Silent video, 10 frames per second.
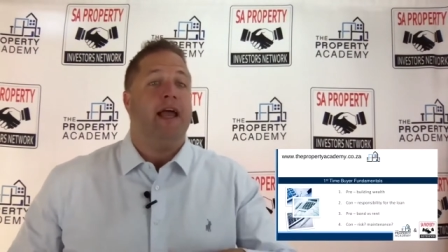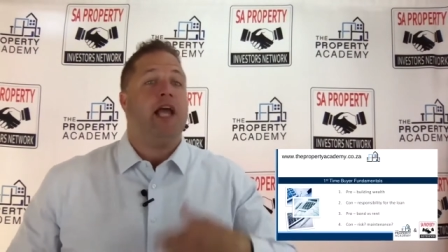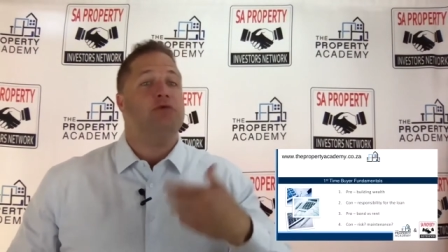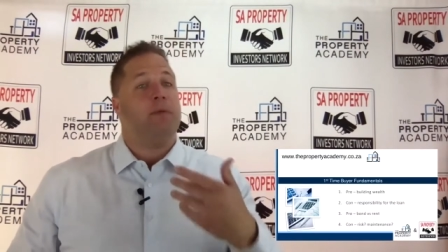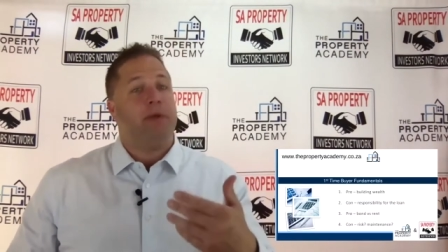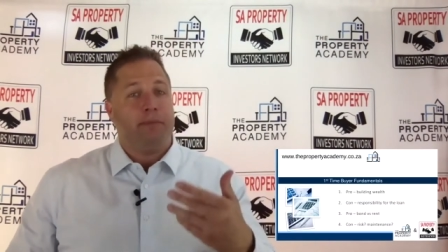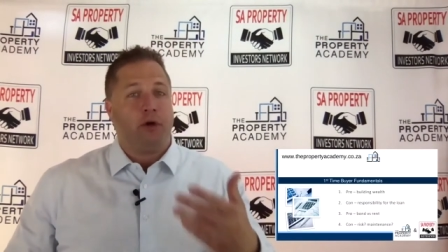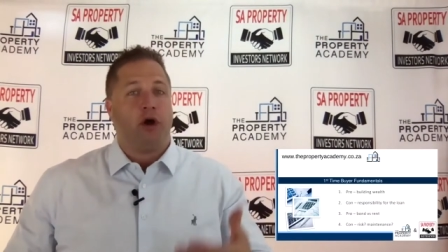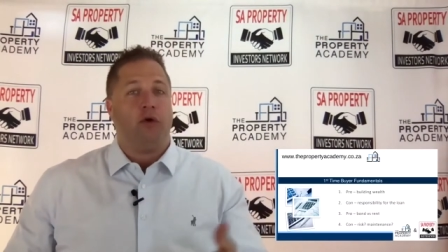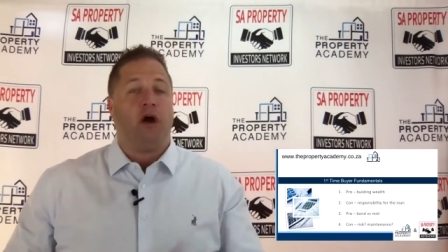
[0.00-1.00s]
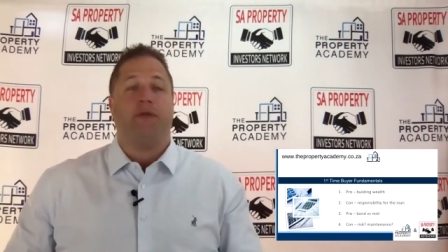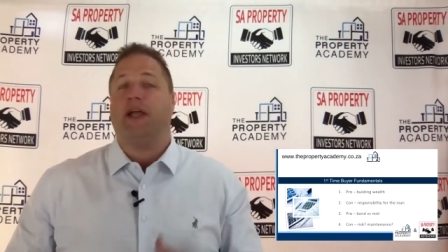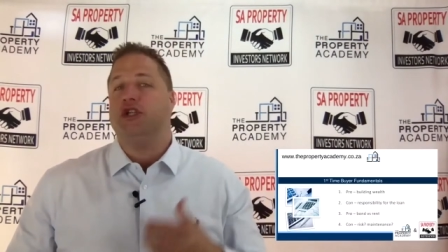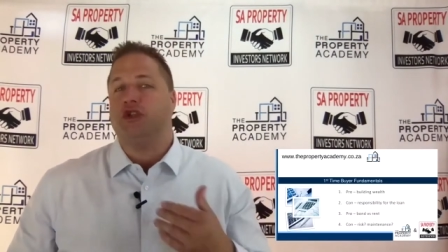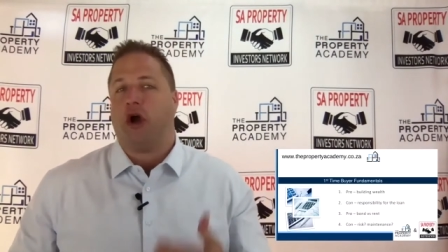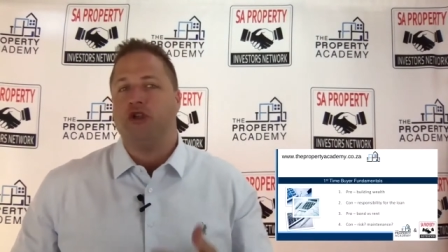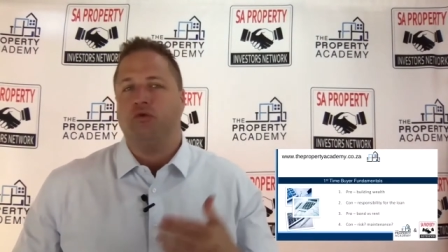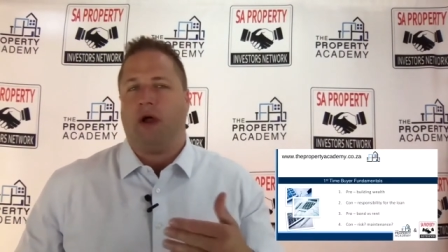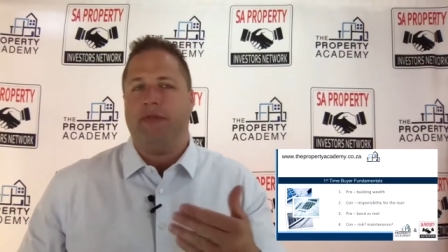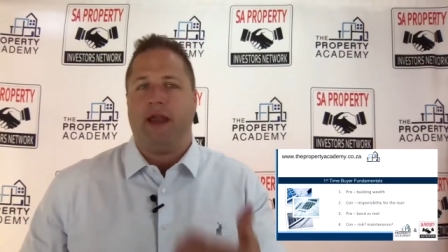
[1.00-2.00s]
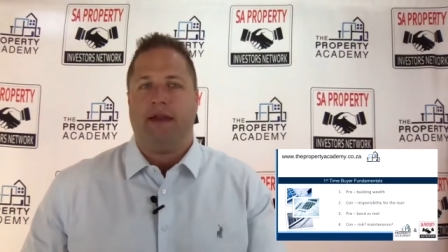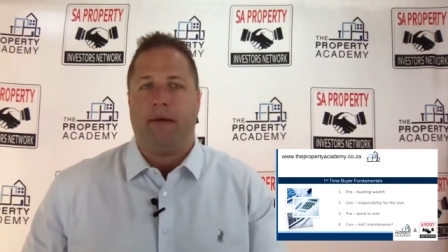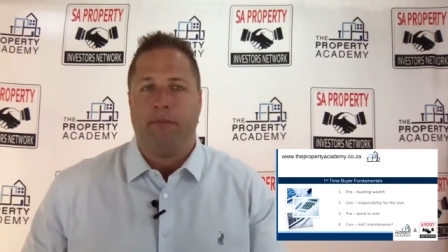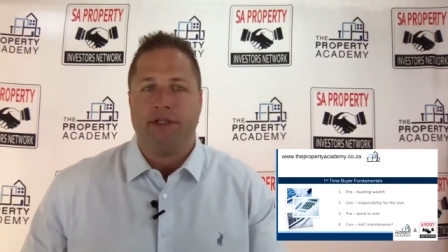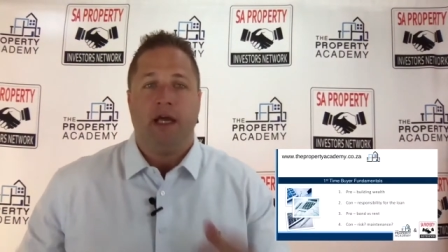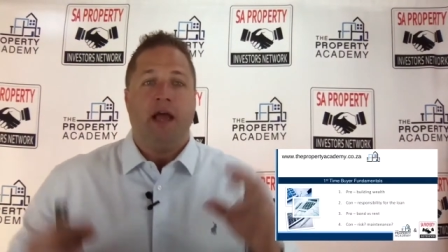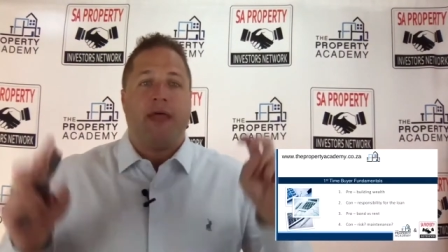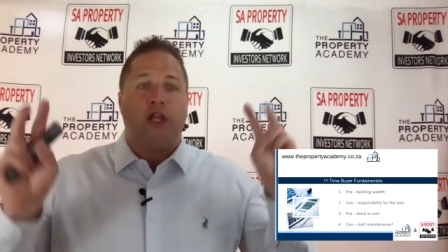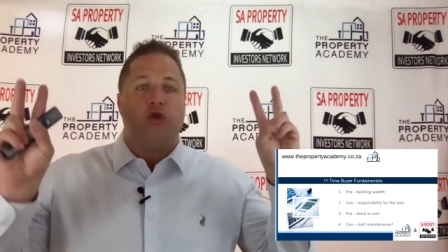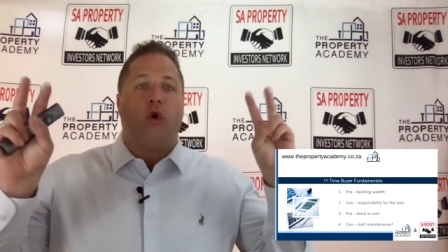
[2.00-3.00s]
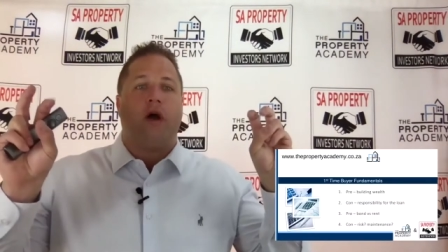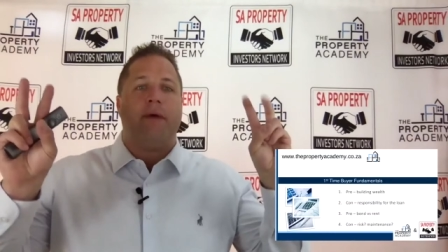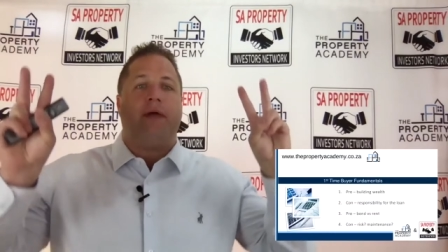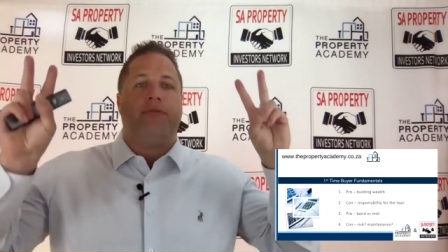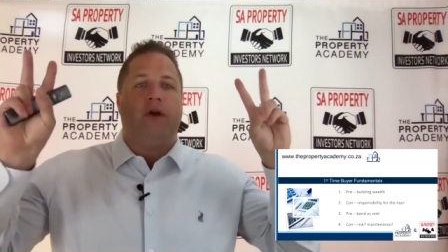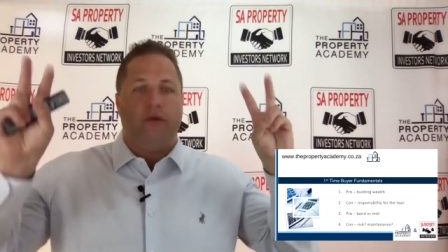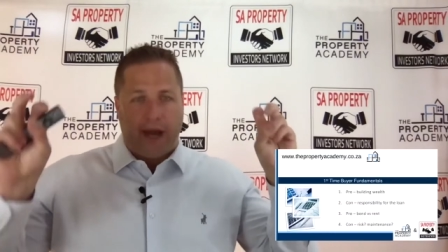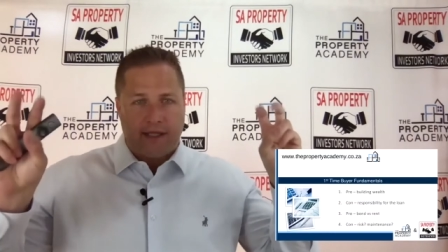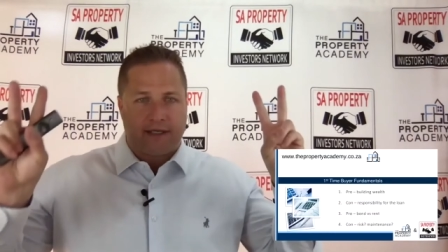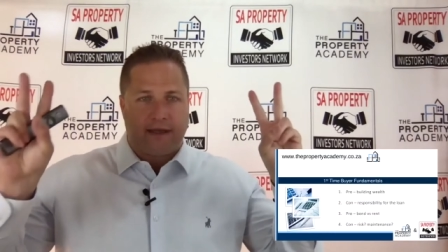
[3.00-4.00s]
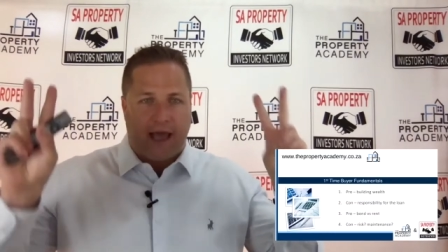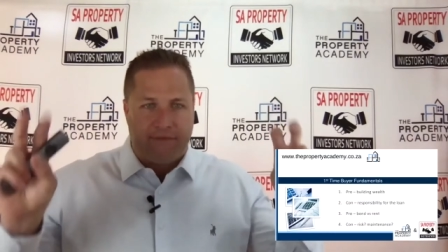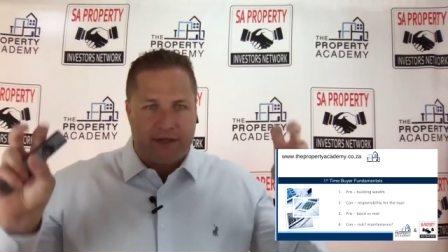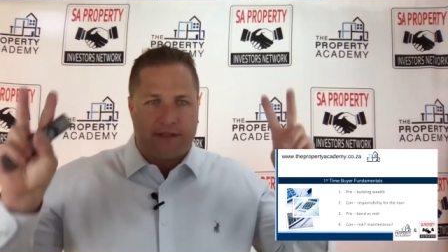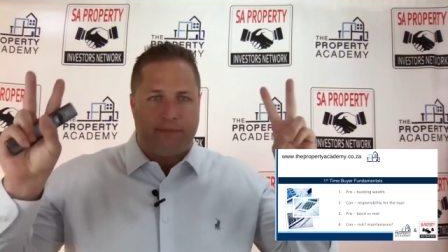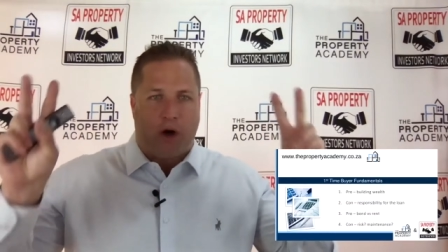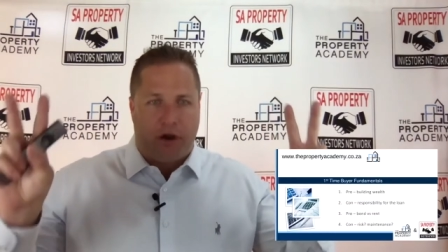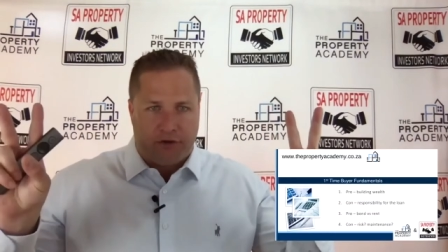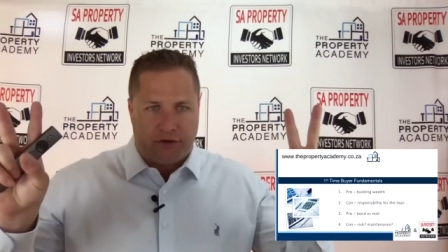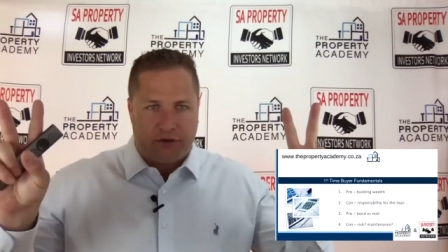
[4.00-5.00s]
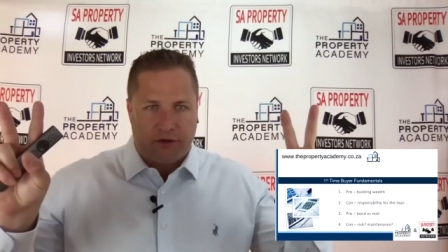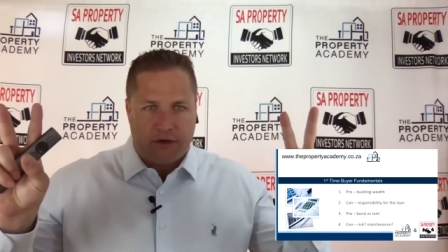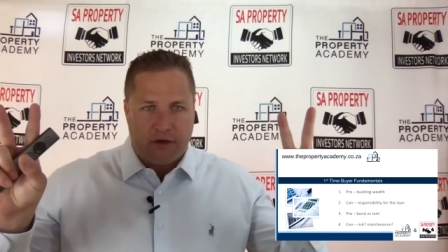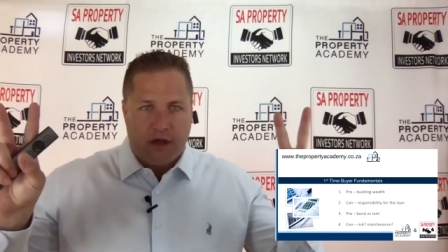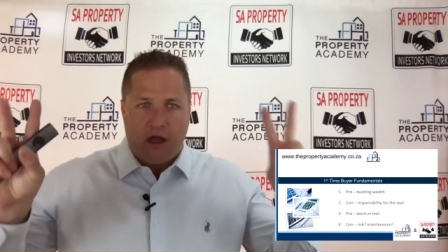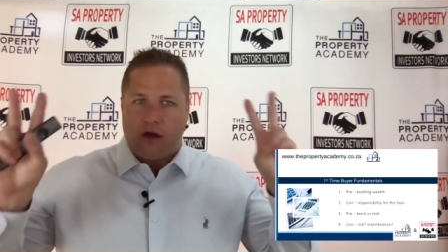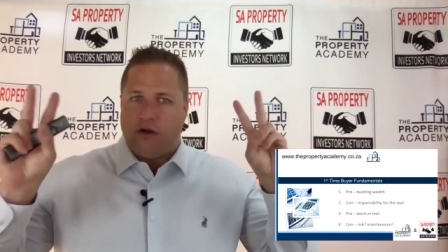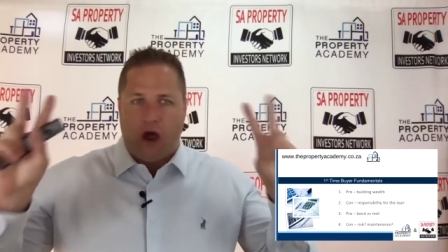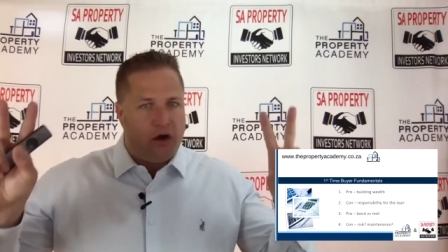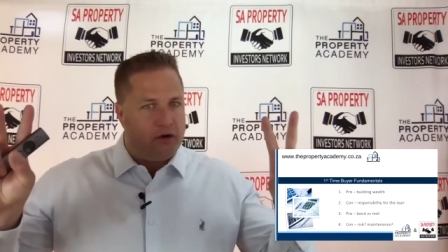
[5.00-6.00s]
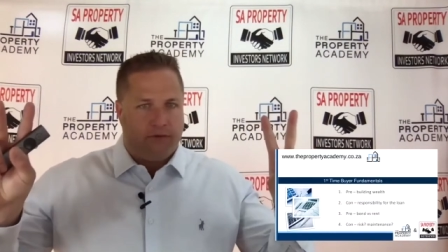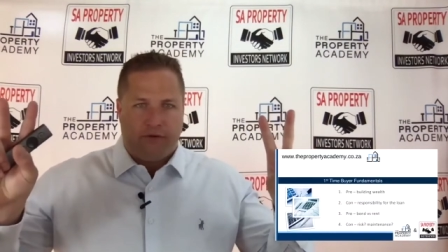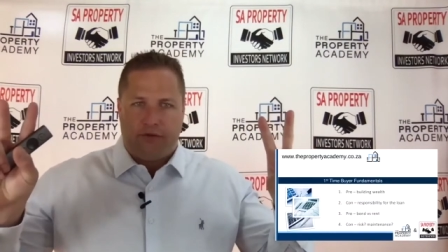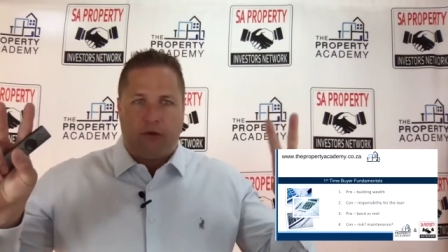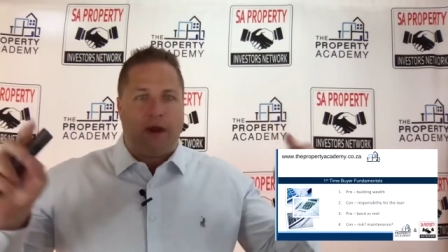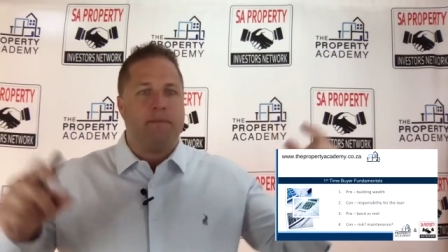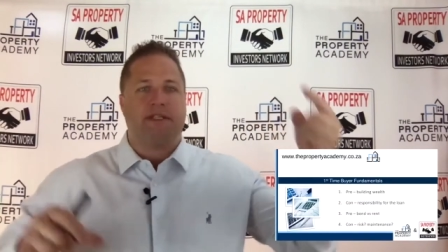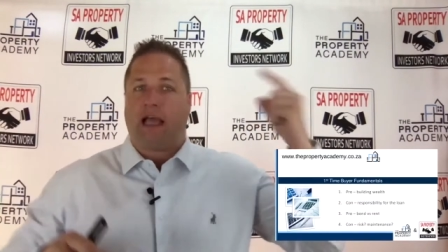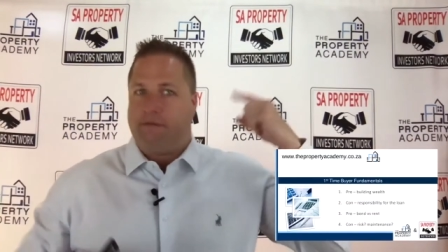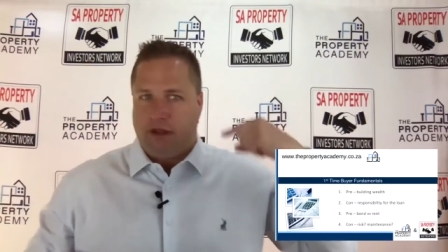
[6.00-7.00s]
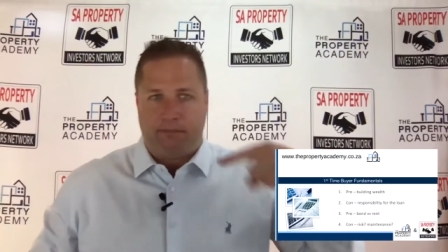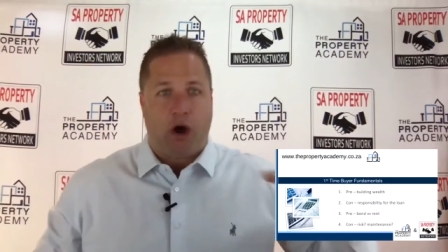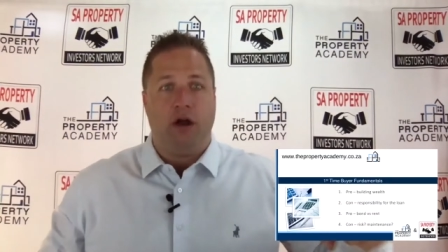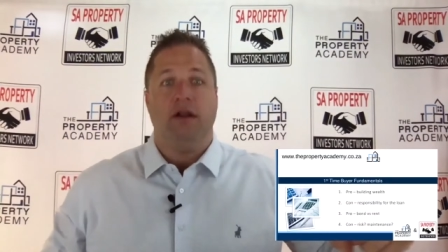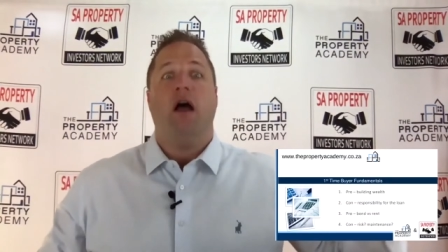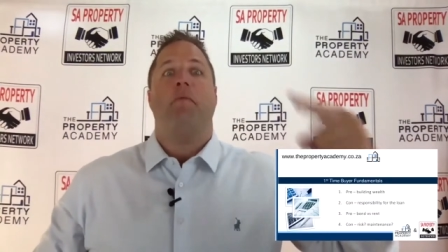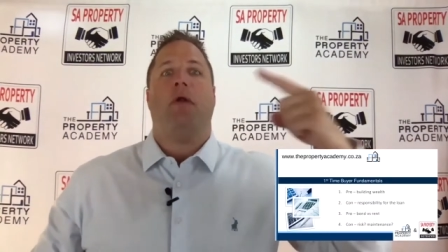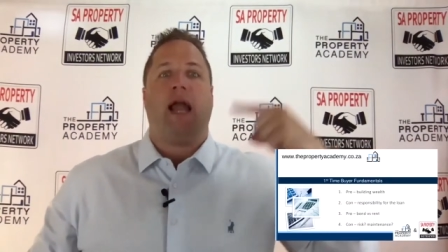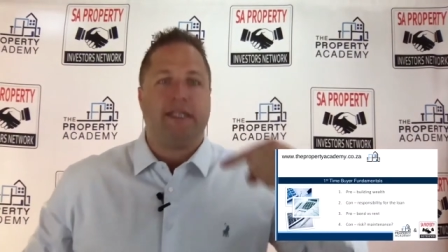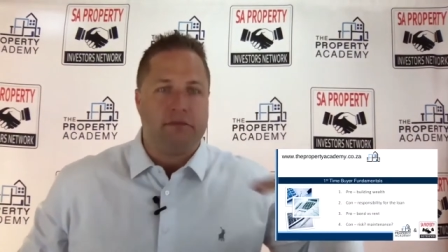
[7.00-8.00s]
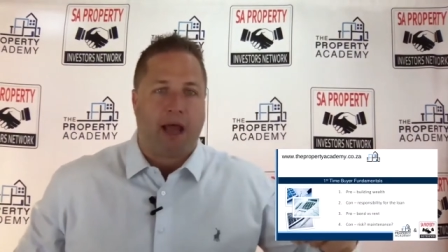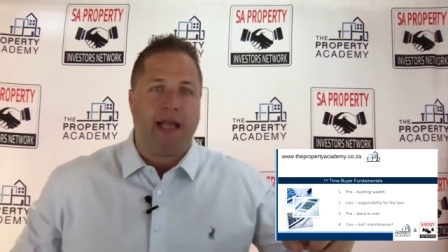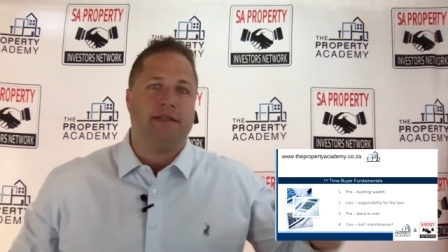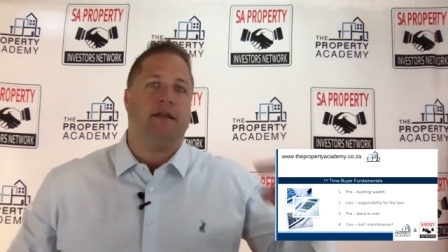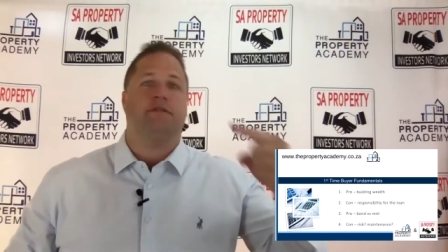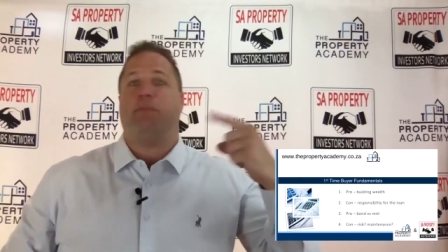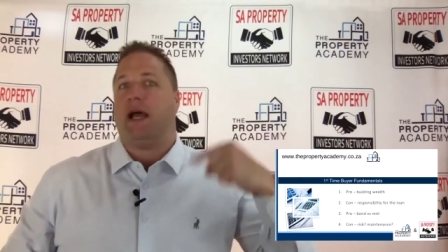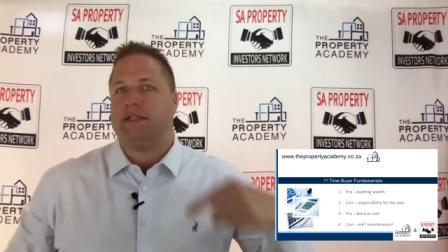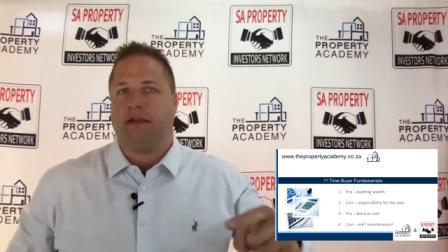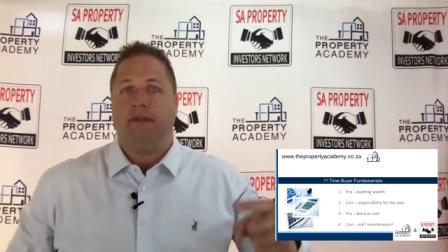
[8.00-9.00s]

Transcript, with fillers: is where people go wrong. They don't run their numbers. They talk about the rent covers the bond. No, the rent must cover the bond, plus maintenance, plus,